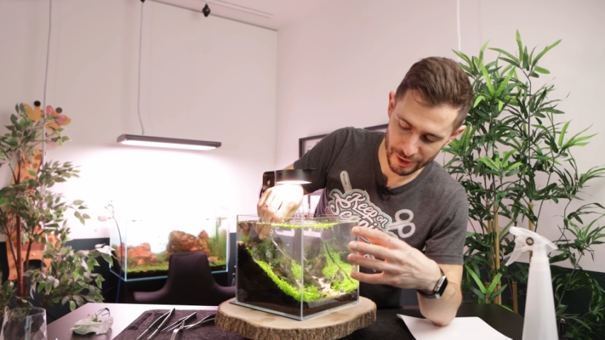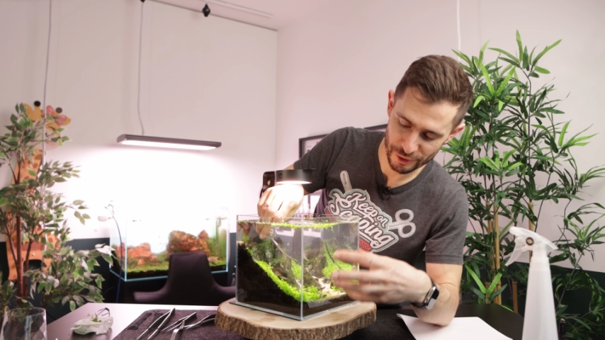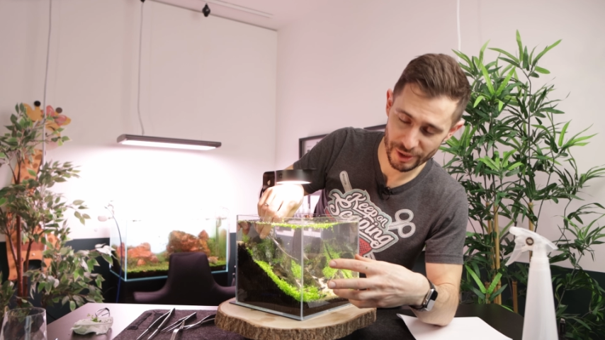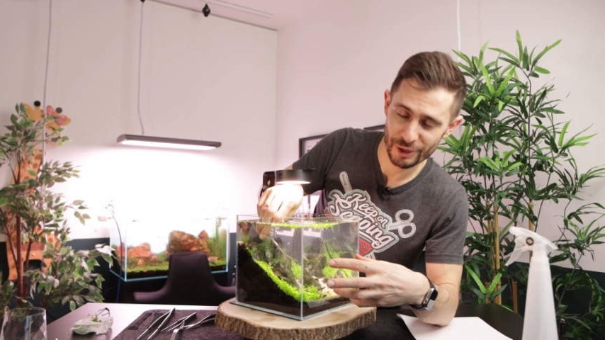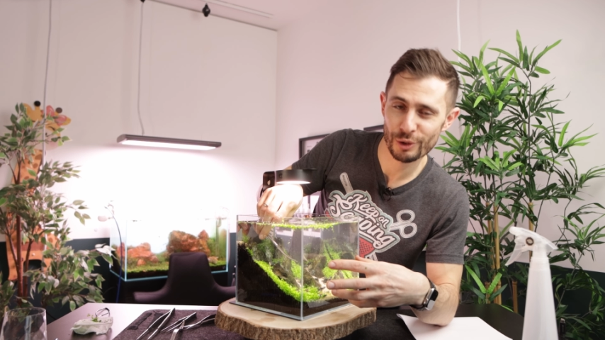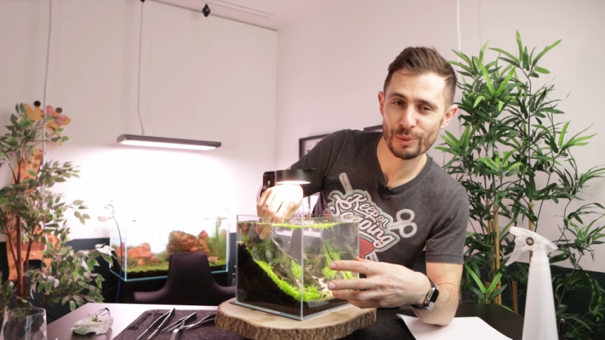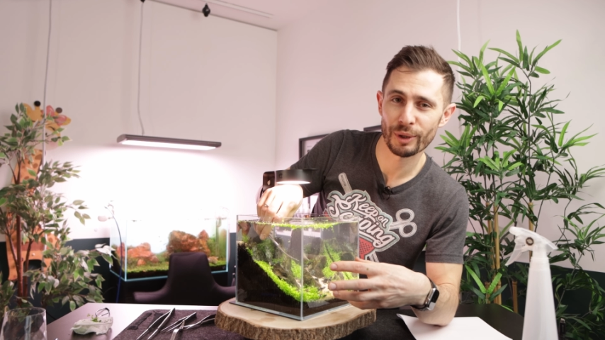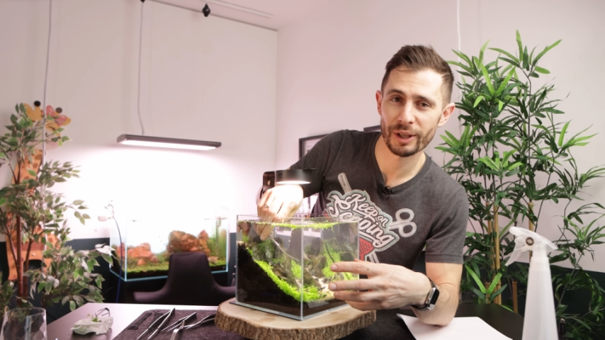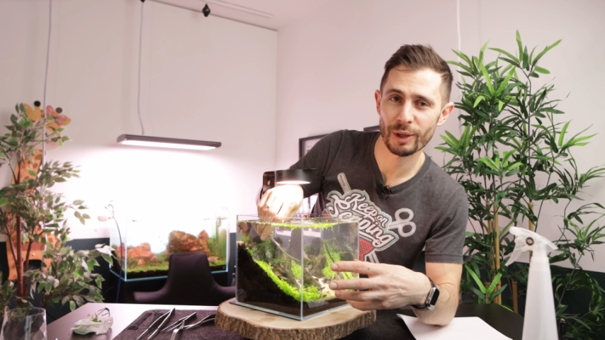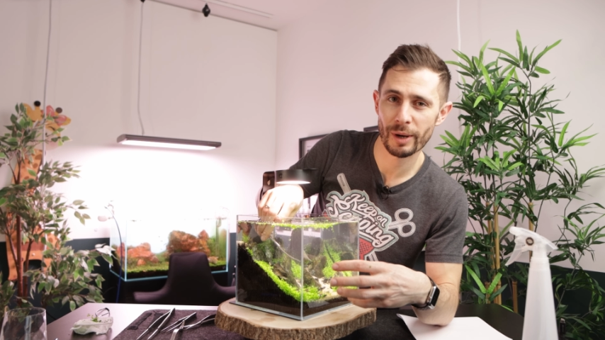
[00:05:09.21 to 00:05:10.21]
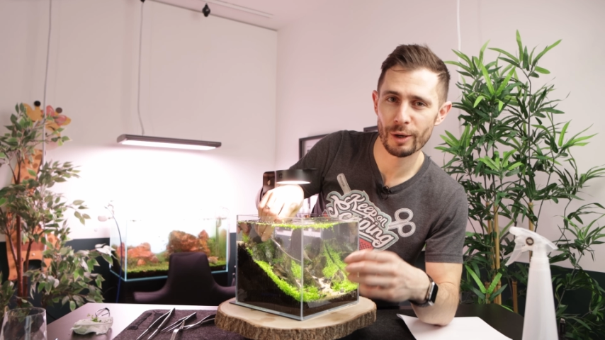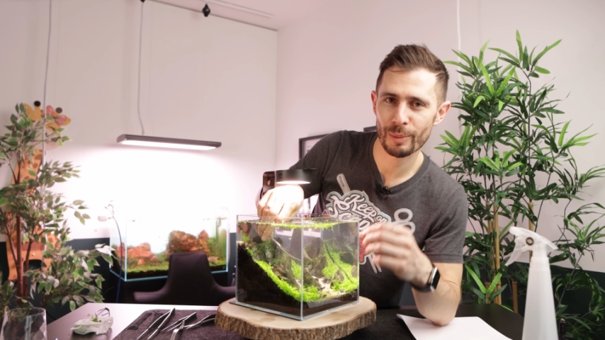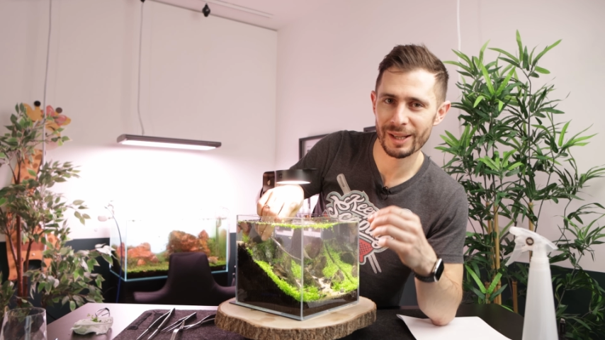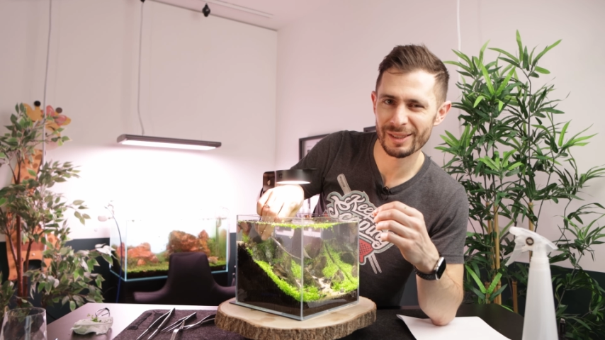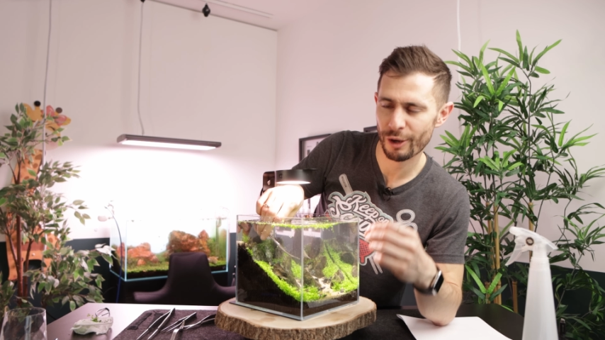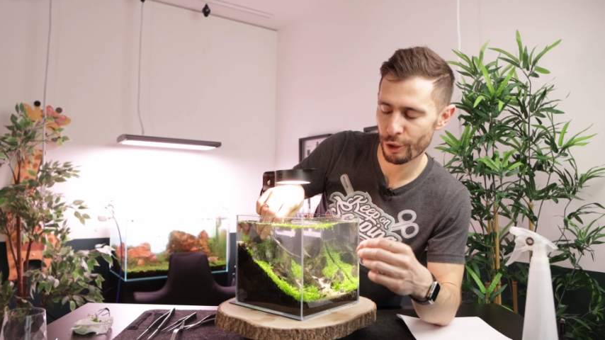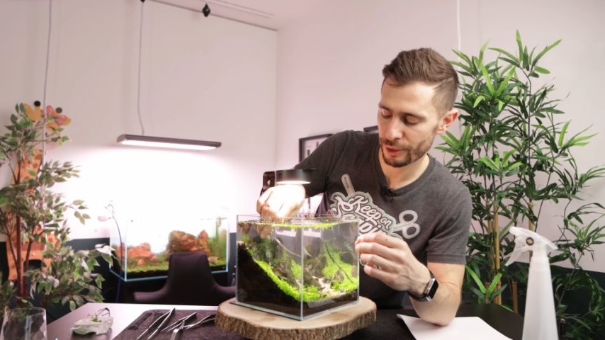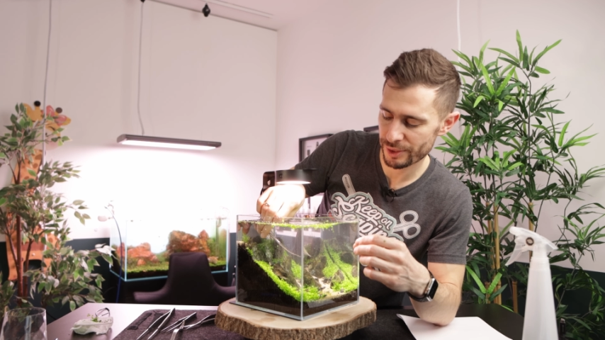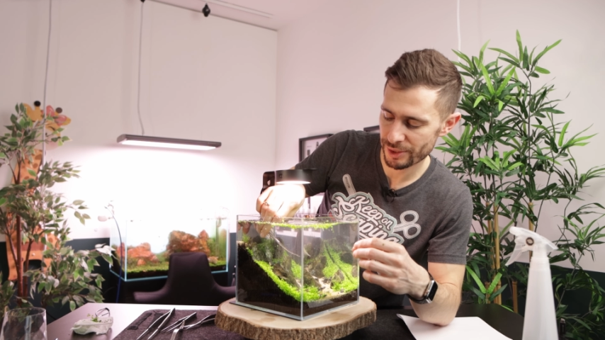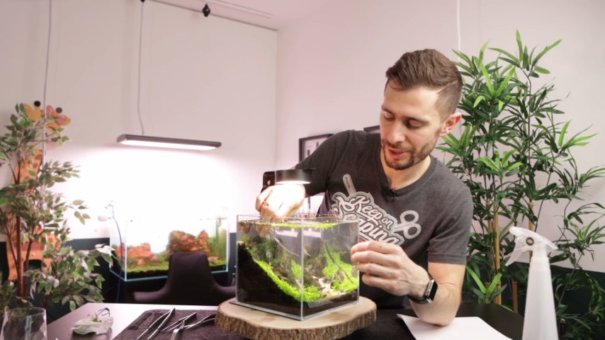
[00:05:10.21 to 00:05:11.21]
in such a small aquarium at an
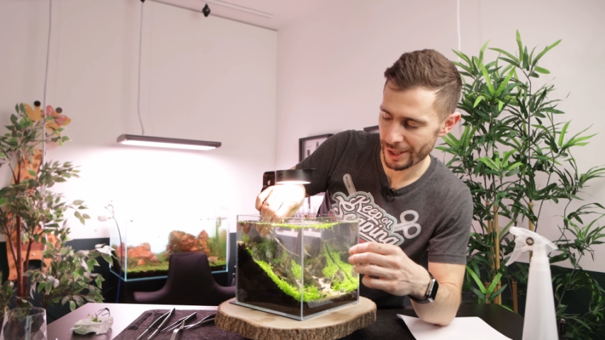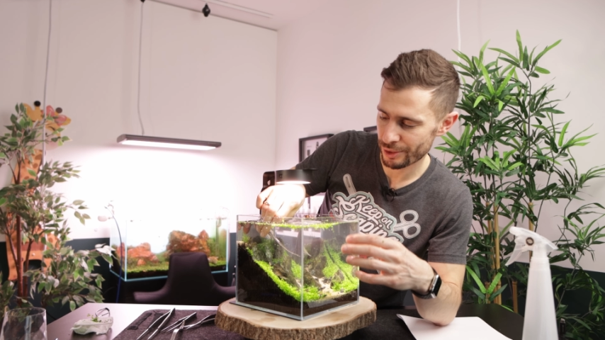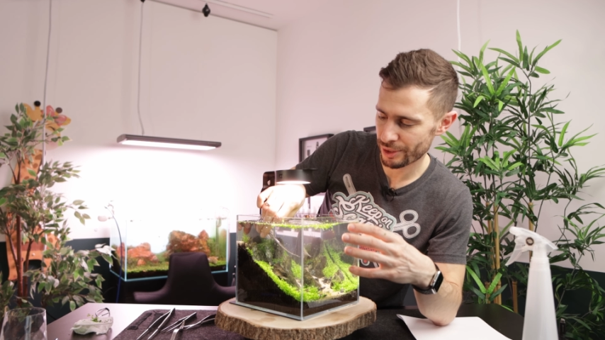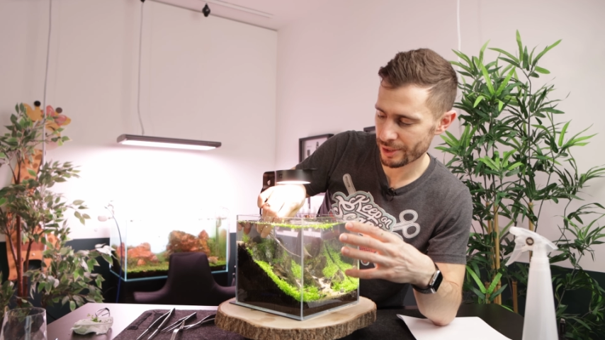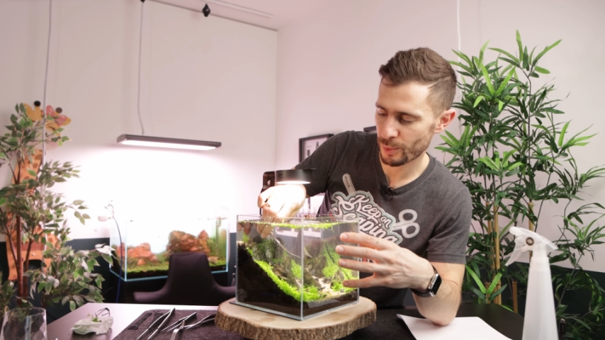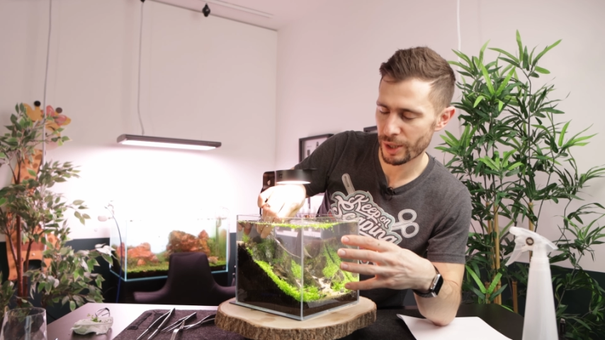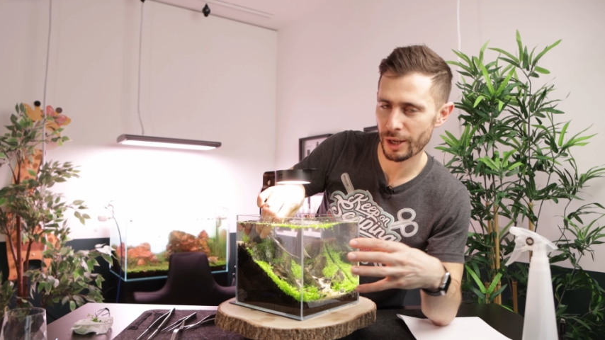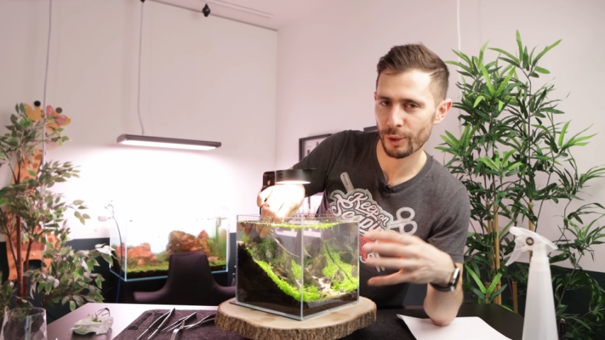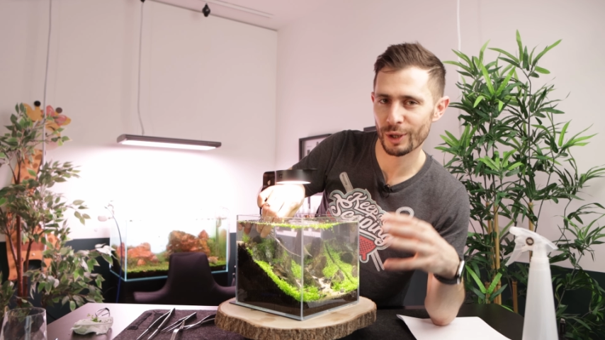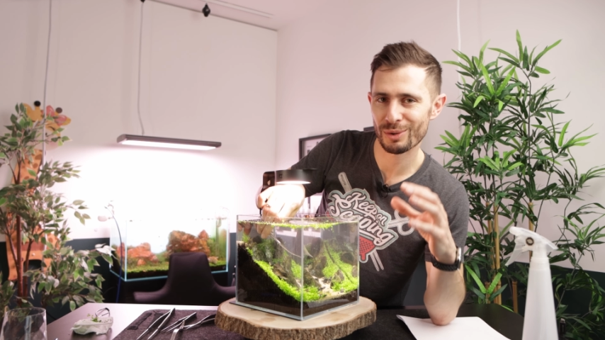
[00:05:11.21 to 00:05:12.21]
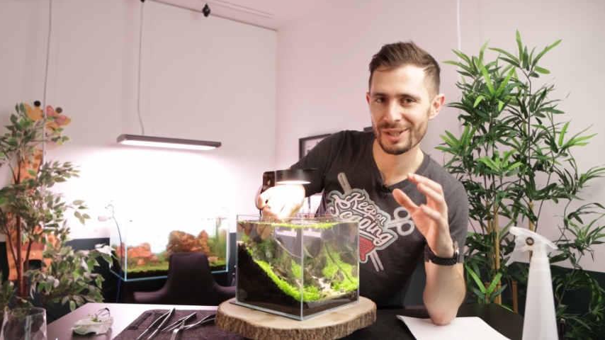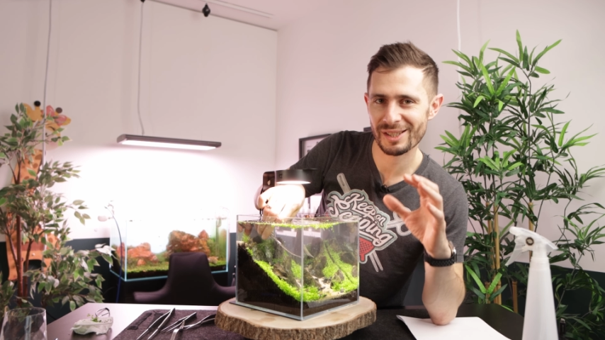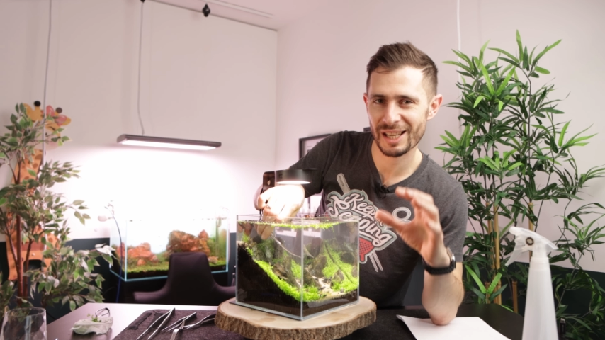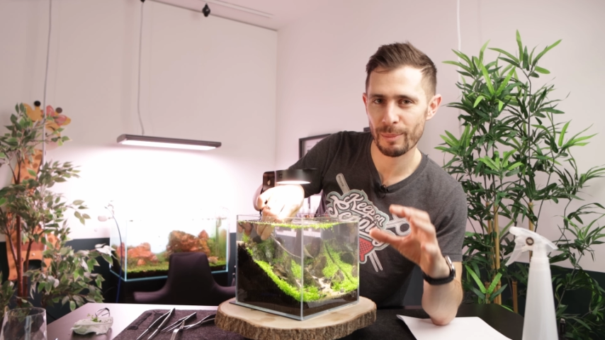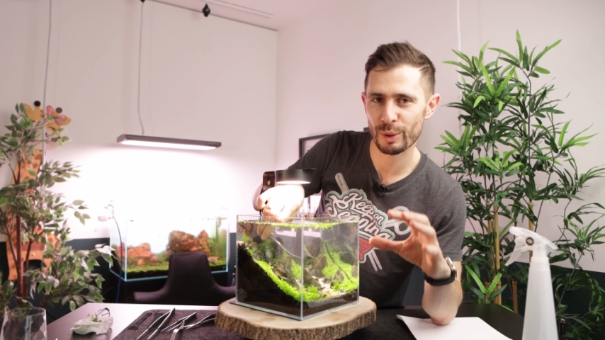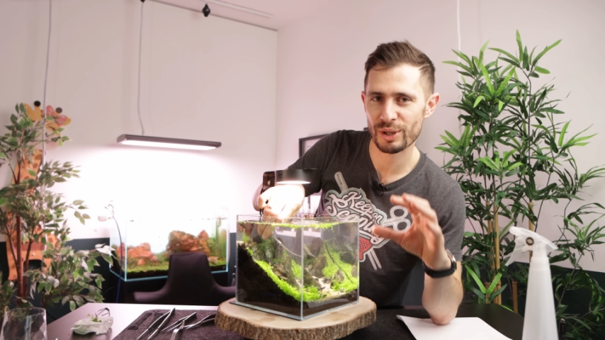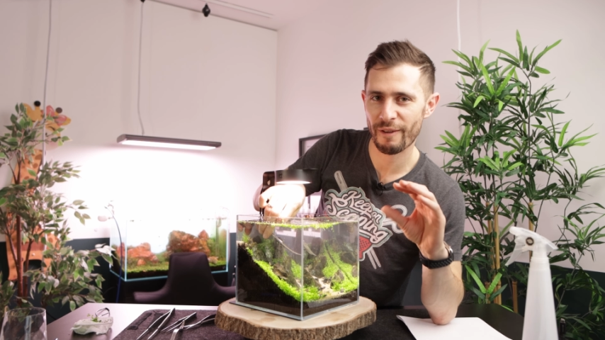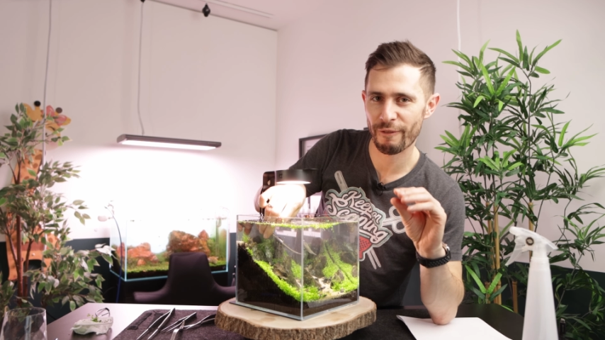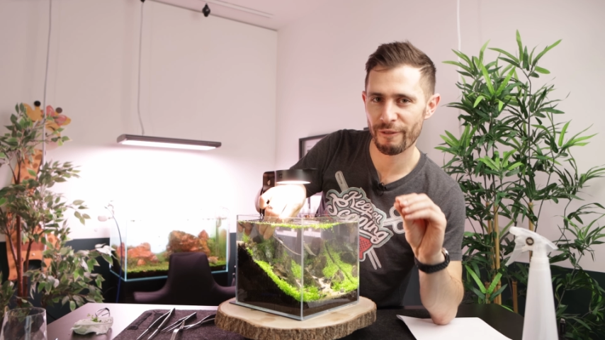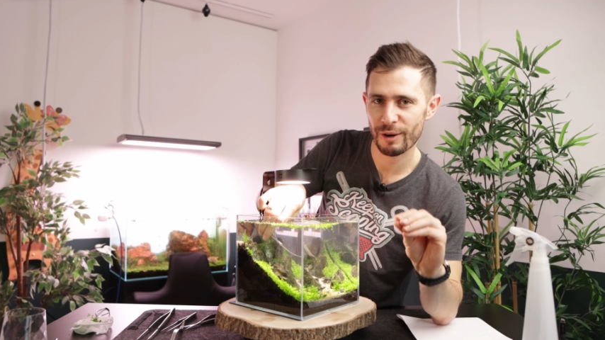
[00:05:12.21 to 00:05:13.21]
early stage. This way you're going to establish
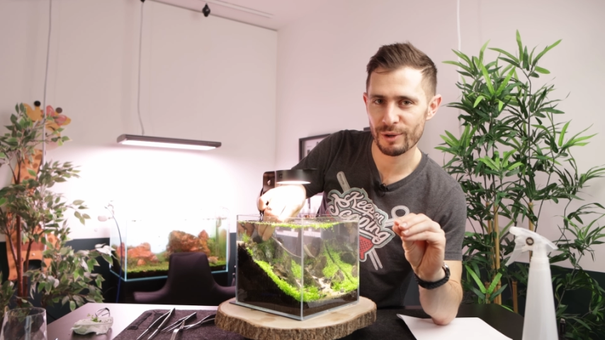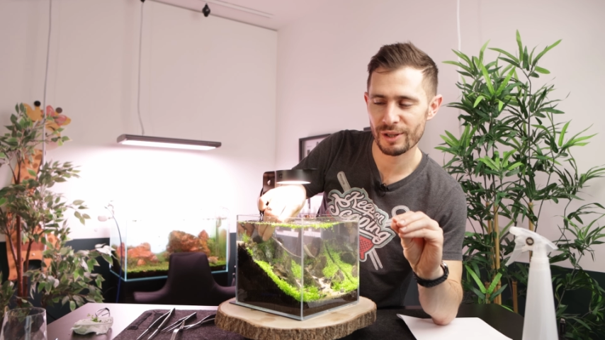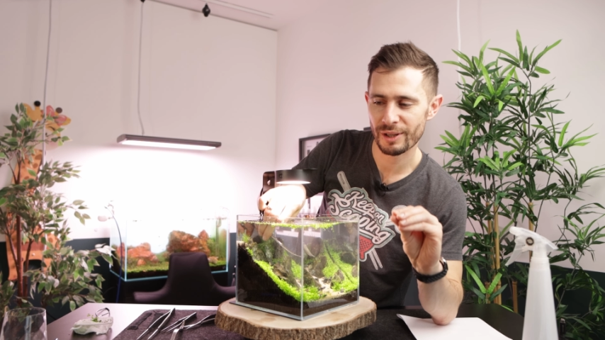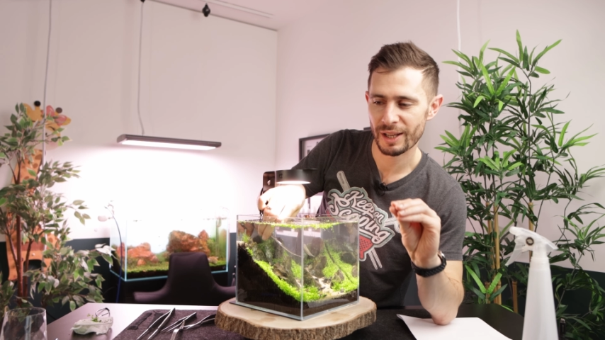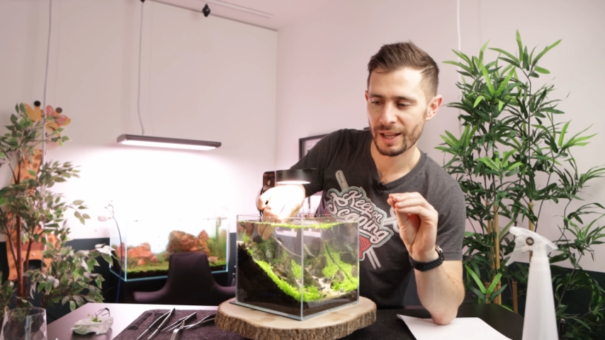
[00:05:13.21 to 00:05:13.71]
a very